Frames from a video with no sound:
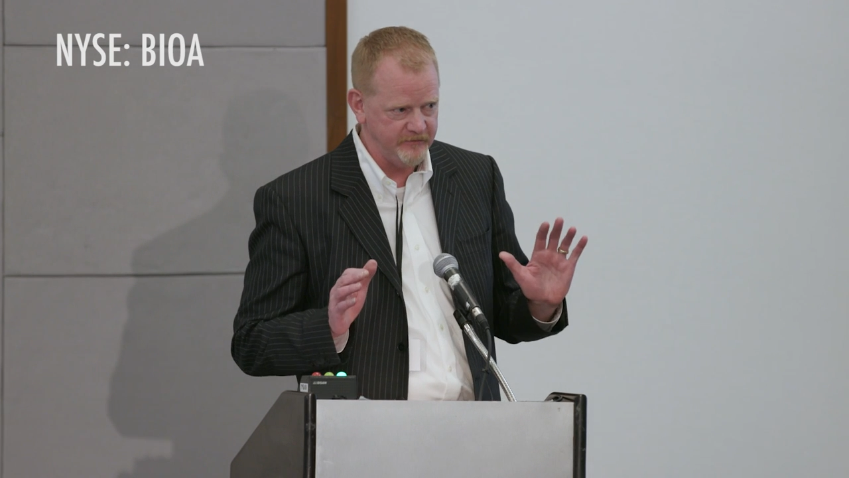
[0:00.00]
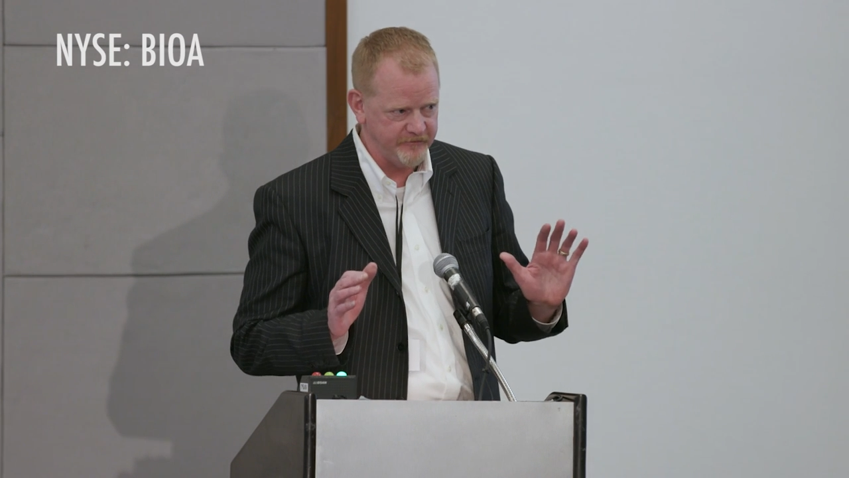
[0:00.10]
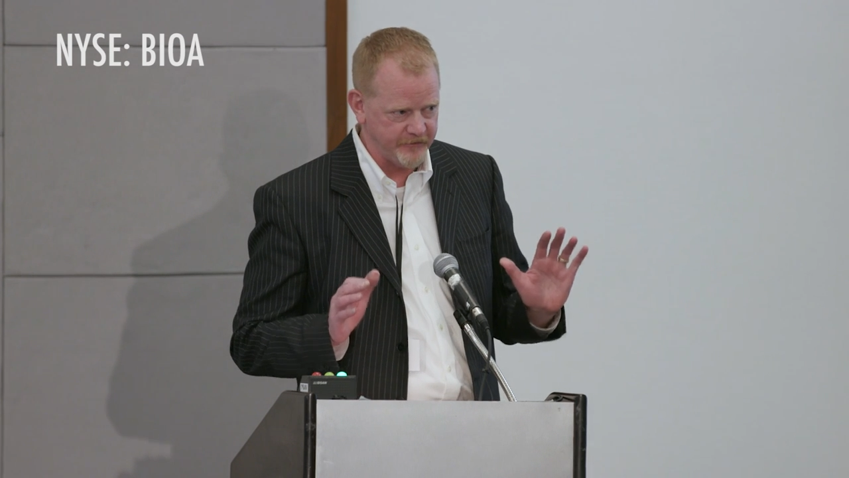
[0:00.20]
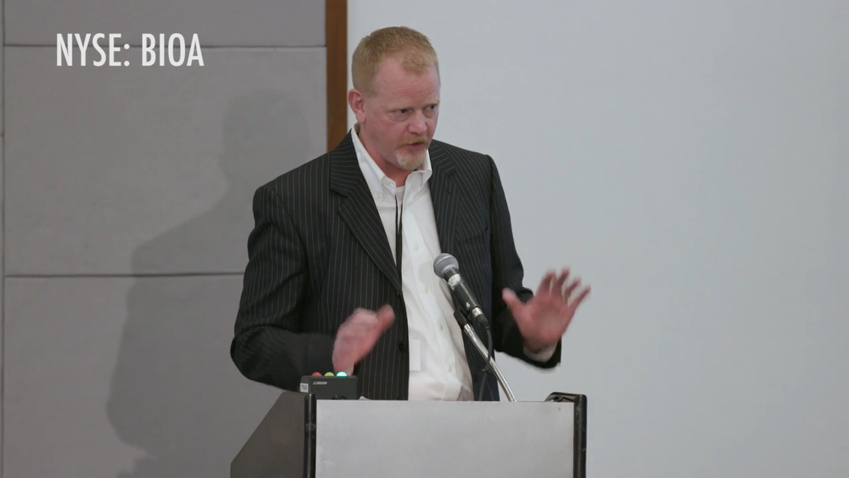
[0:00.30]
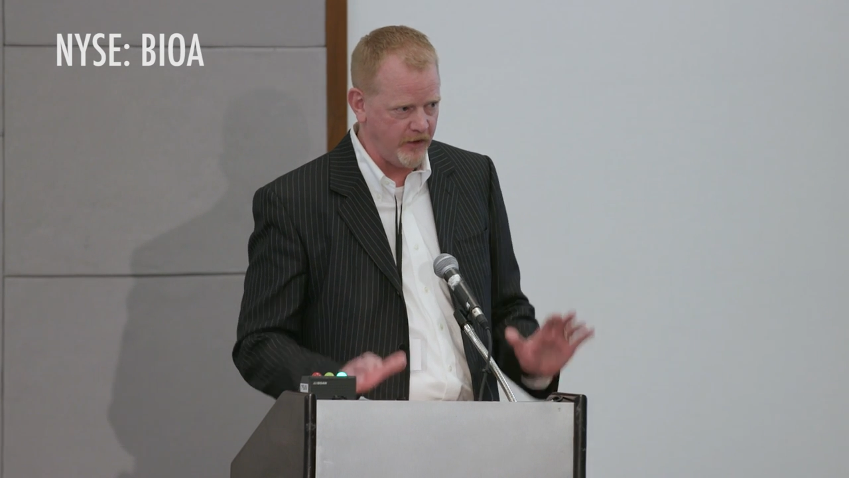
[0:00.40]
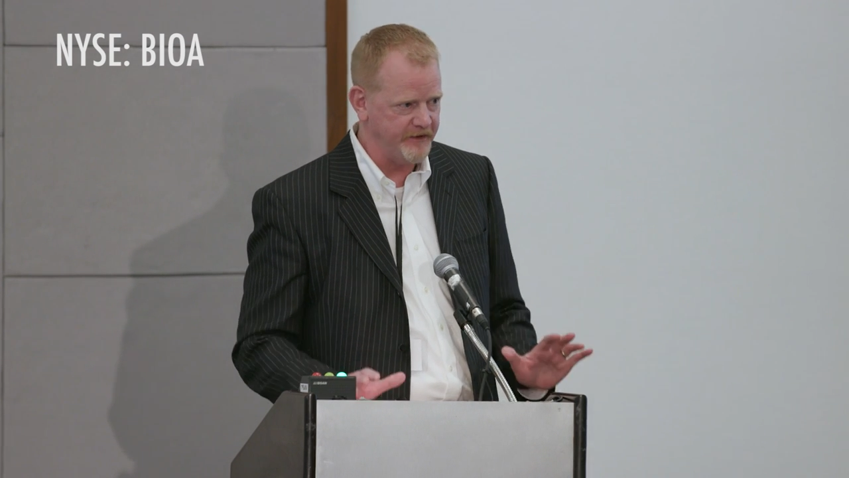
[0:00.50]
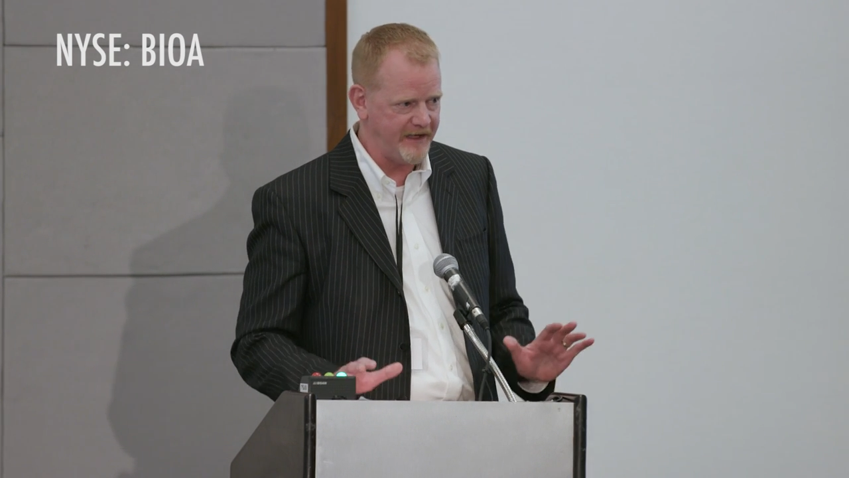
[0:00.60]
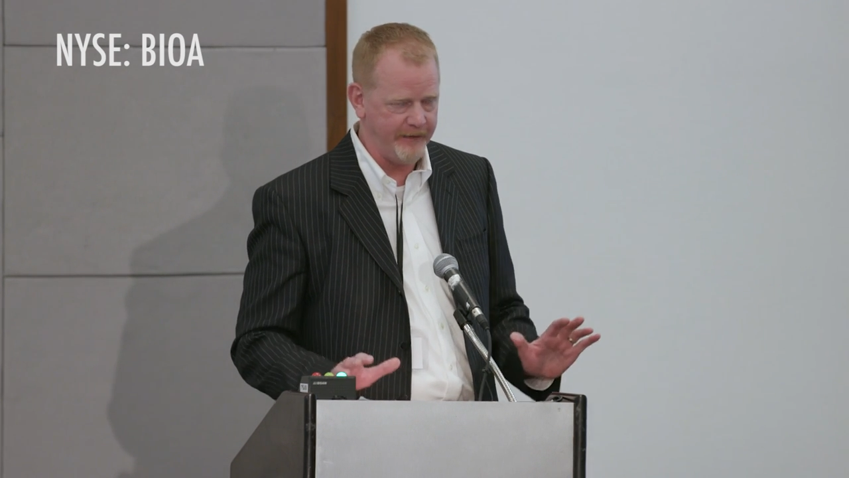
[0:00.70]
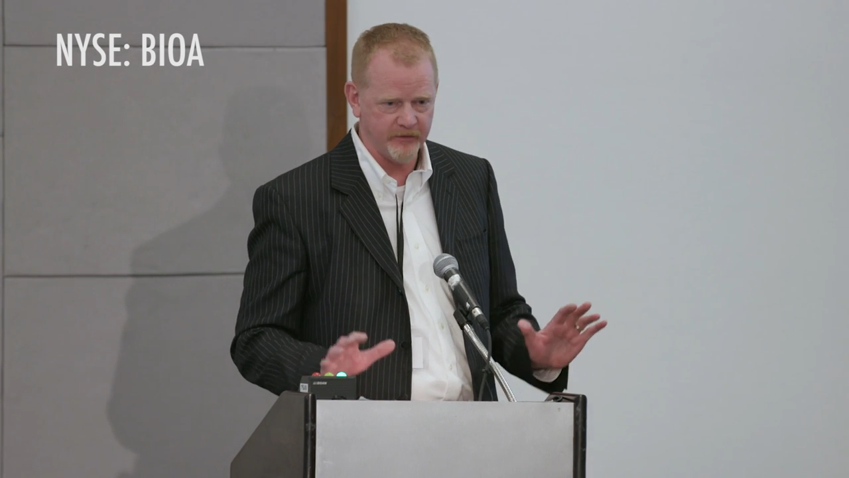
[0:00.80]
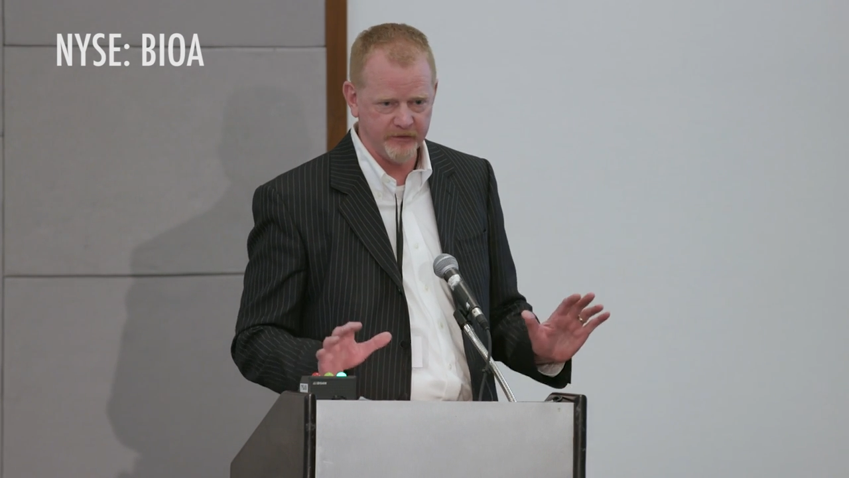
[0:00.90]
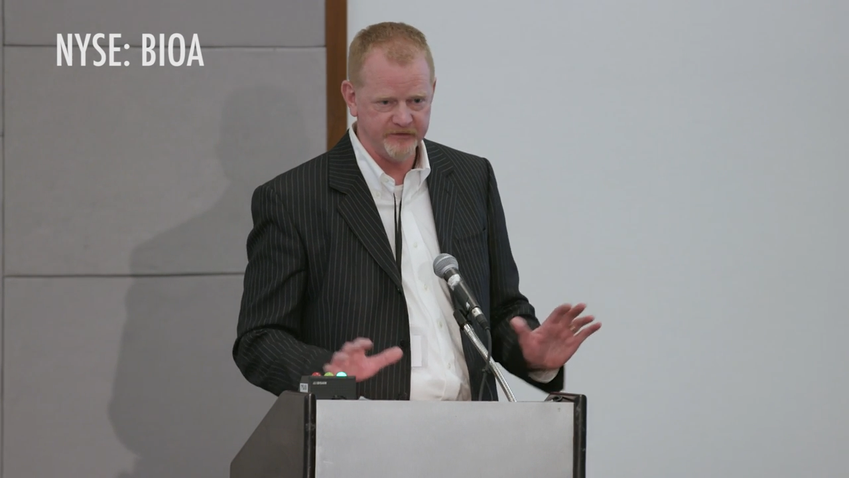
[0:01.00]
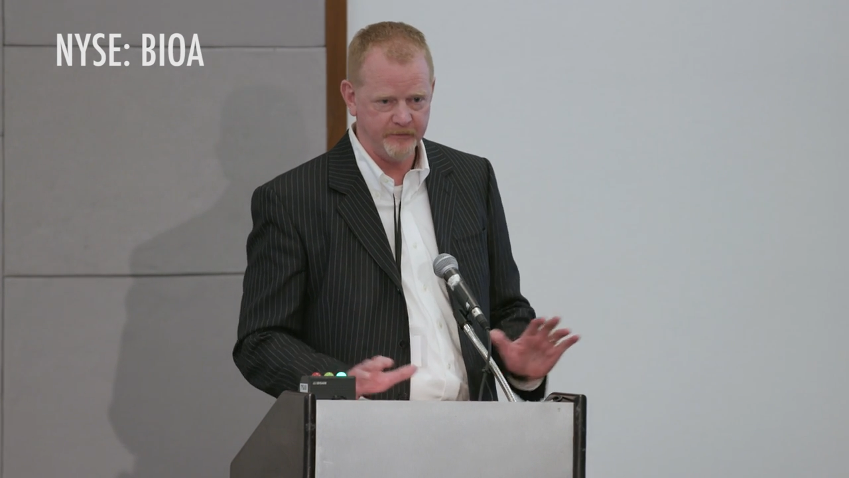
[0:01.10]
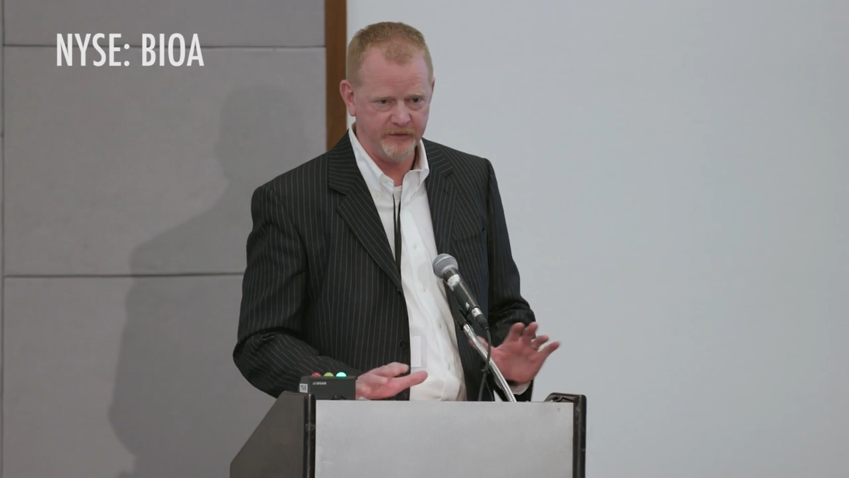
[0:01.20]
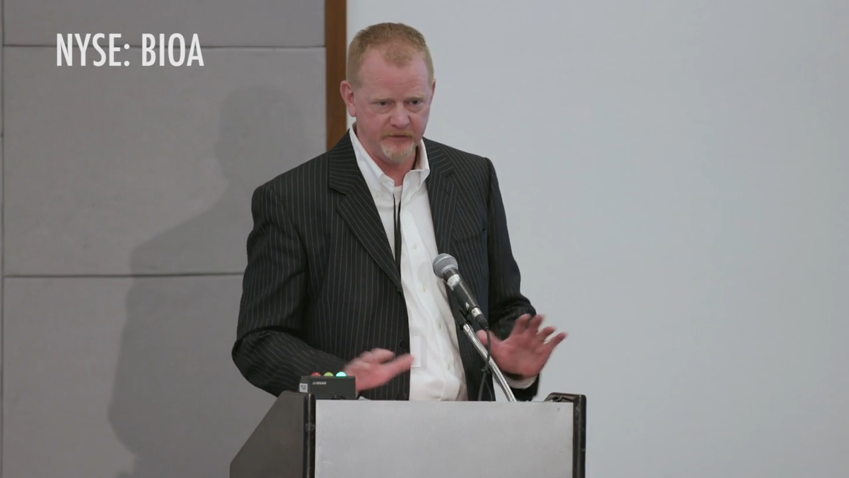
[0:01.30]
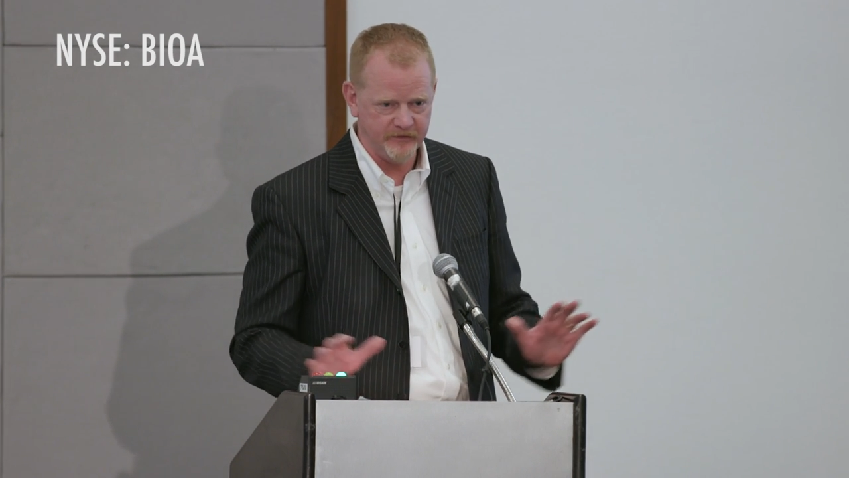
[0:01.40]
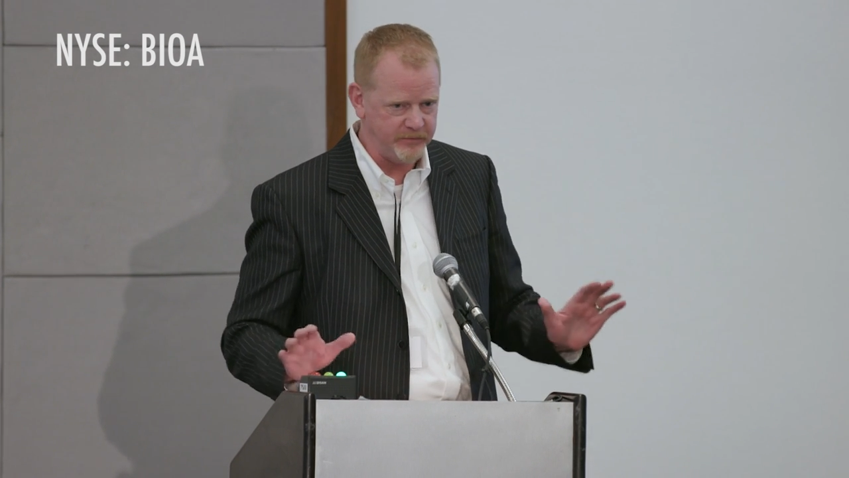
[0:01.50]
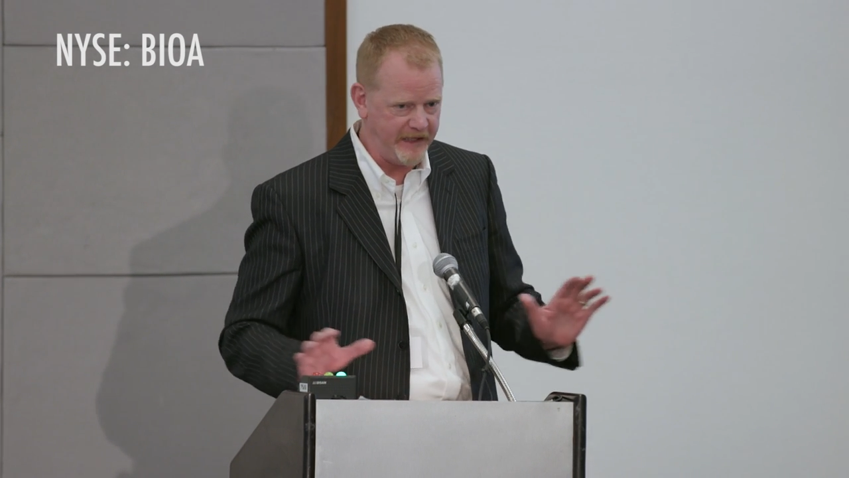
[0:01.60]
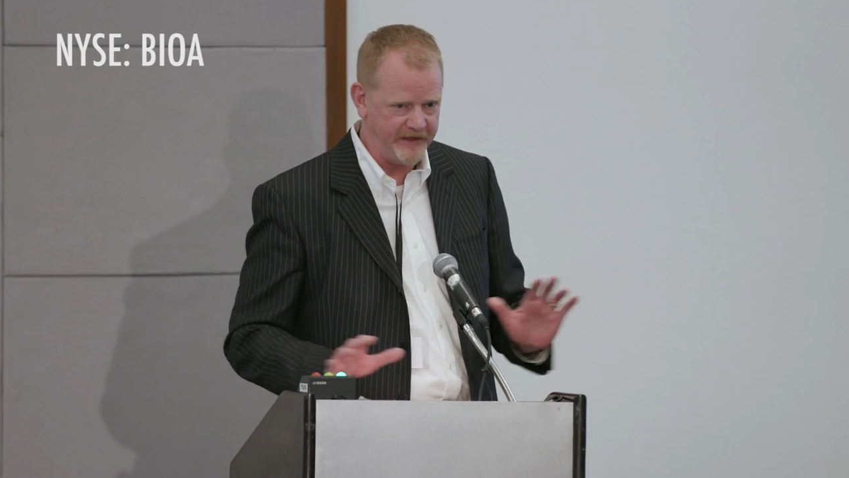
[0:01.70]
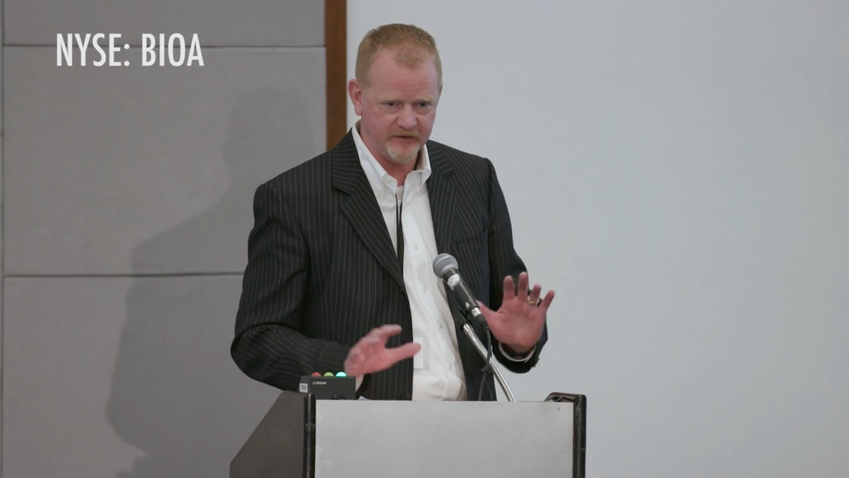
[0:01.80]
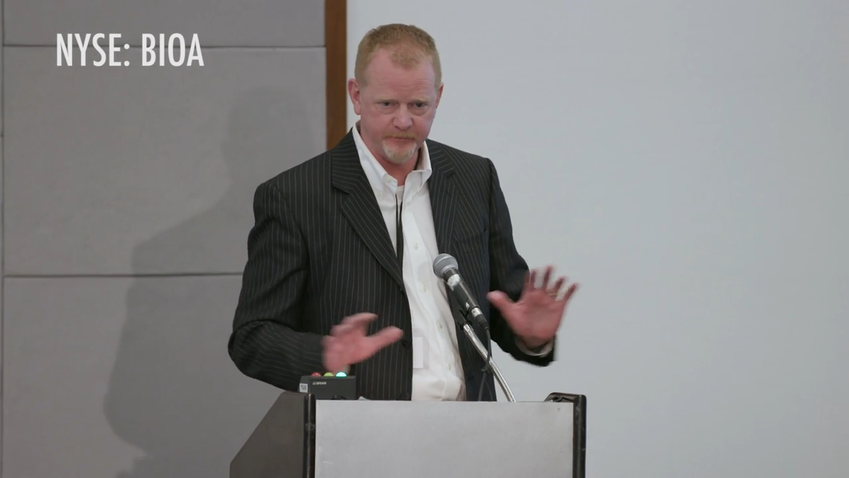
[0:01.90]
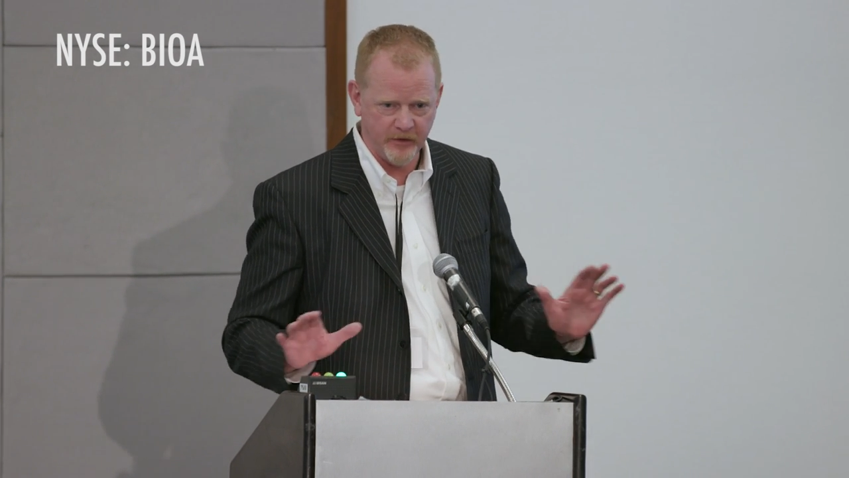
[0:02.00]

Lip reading: for all the chemicals that we used in plastics,